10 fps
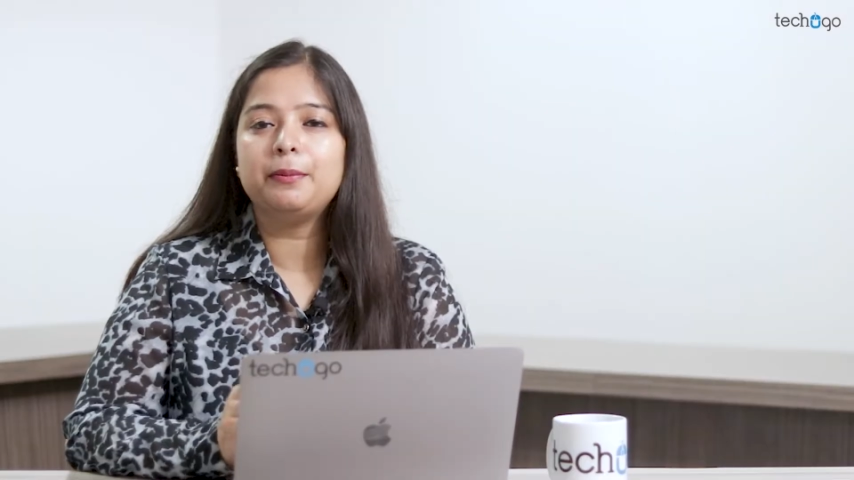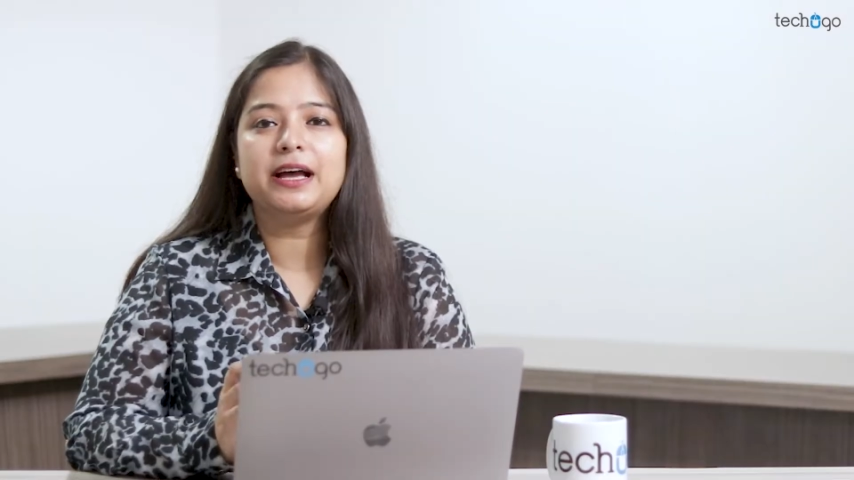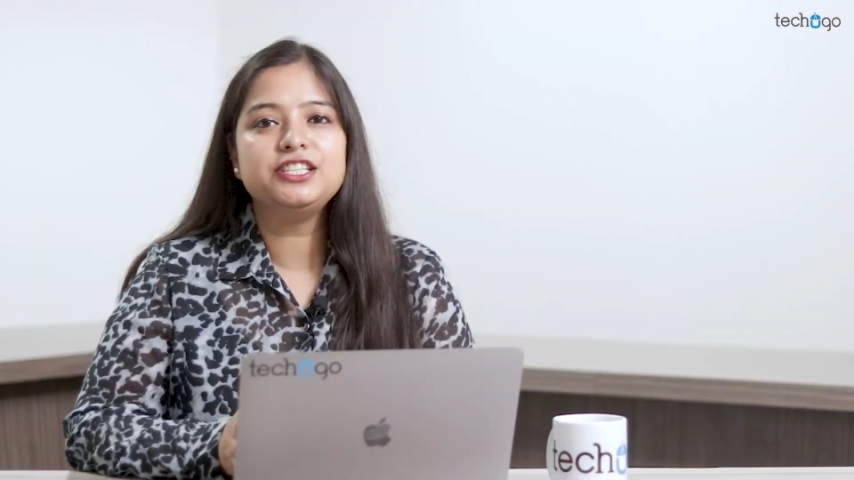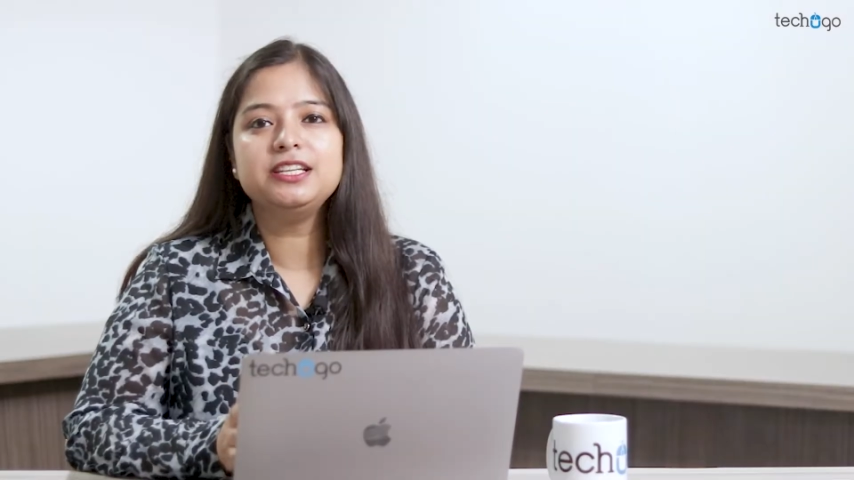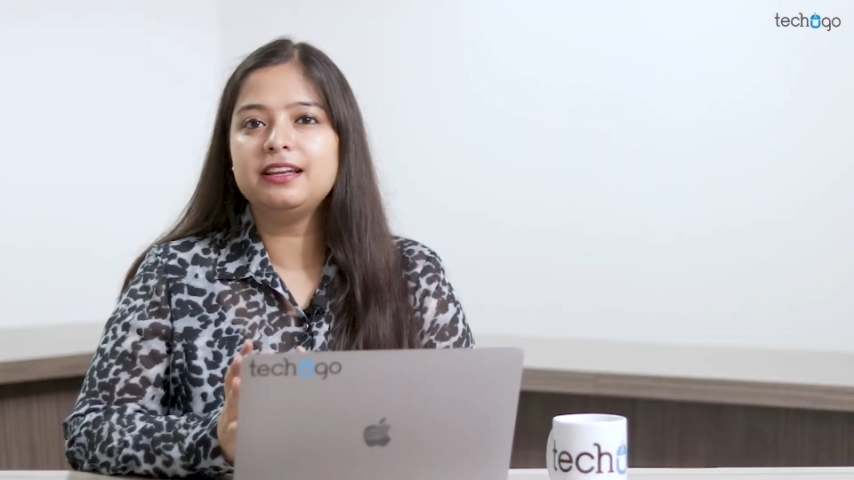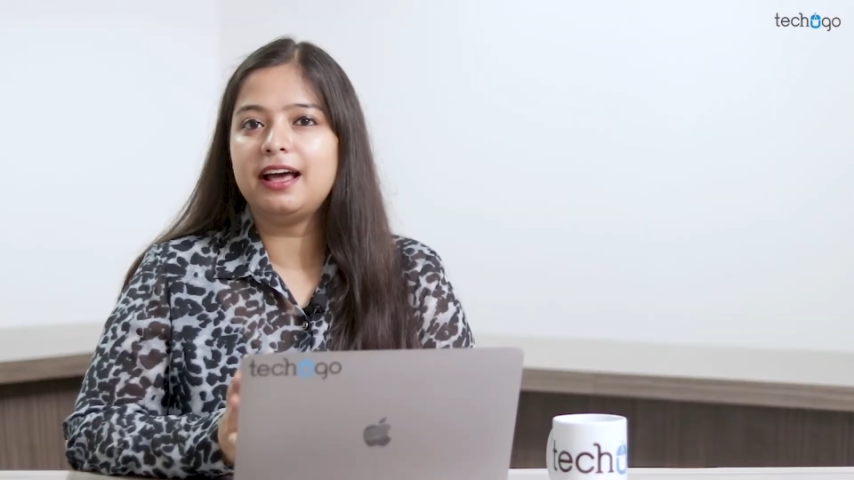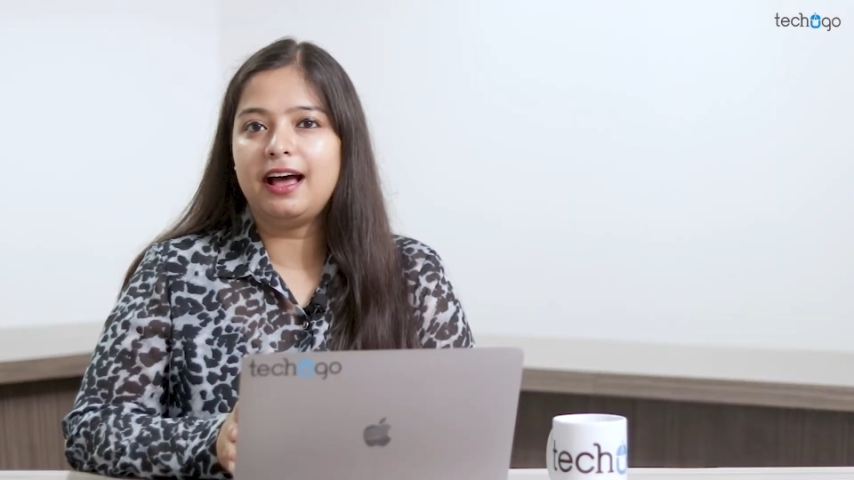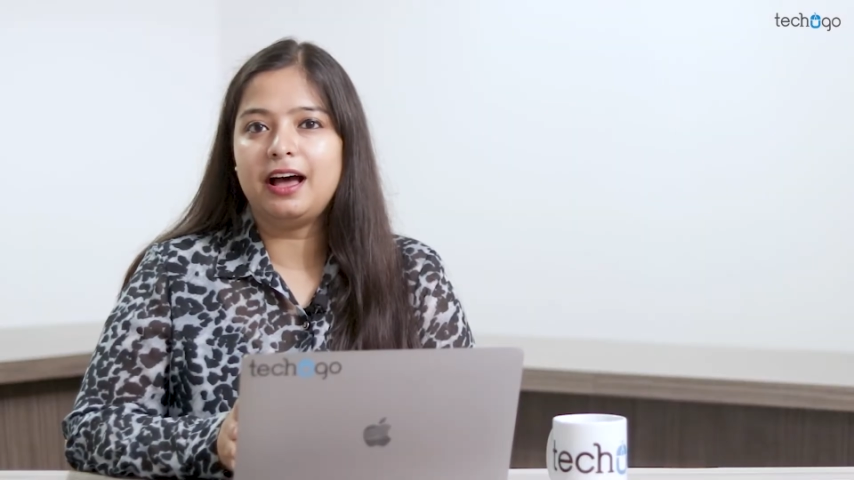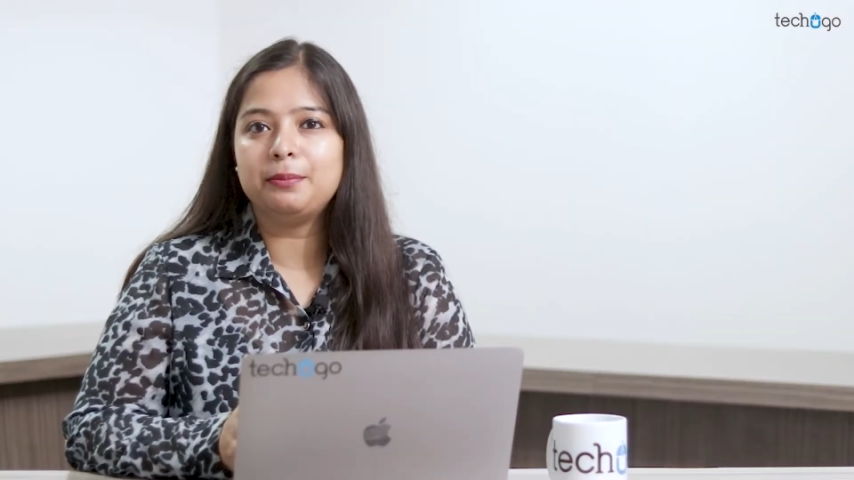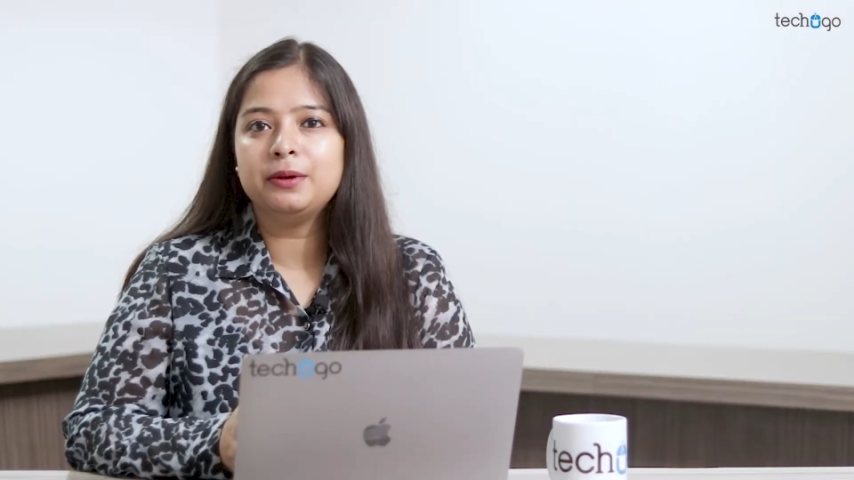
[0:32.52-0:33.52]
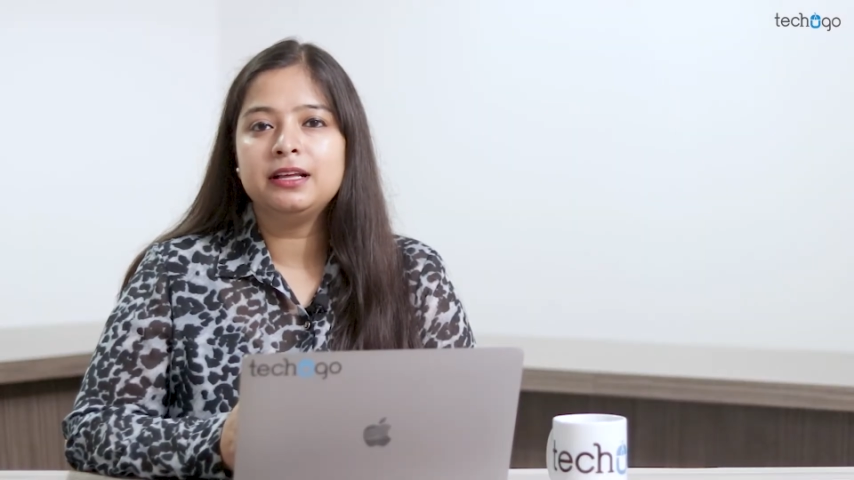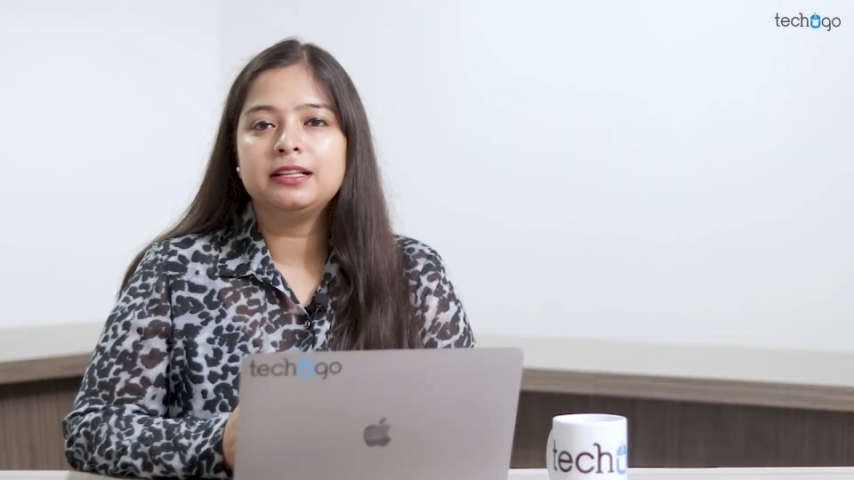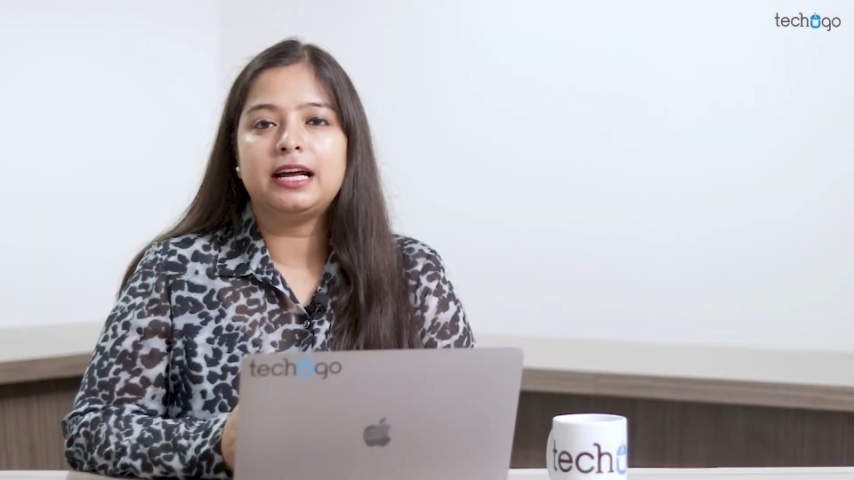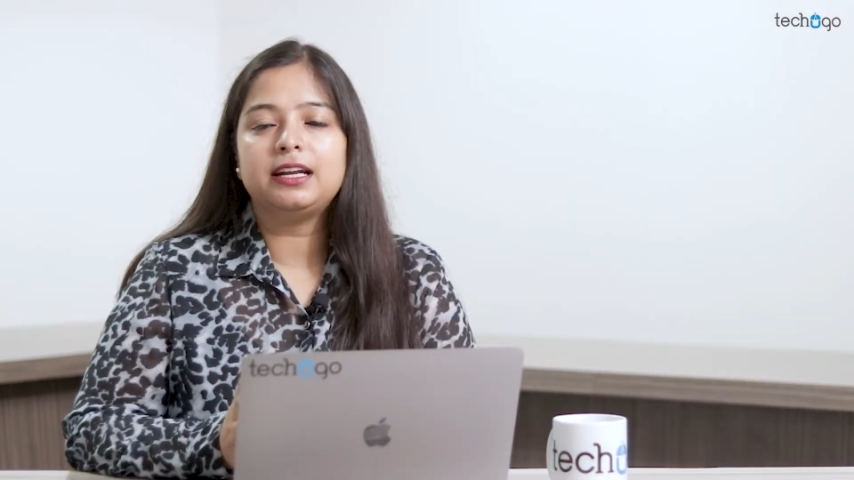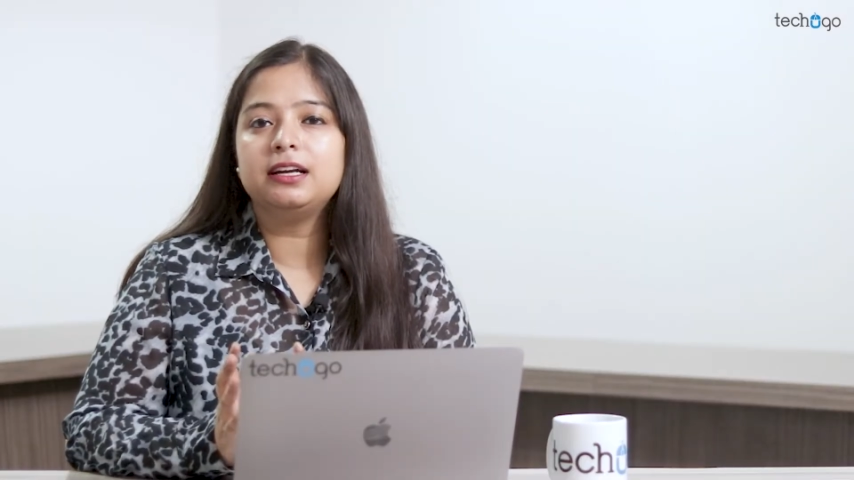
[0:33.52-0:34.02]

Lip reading: Imagine an app that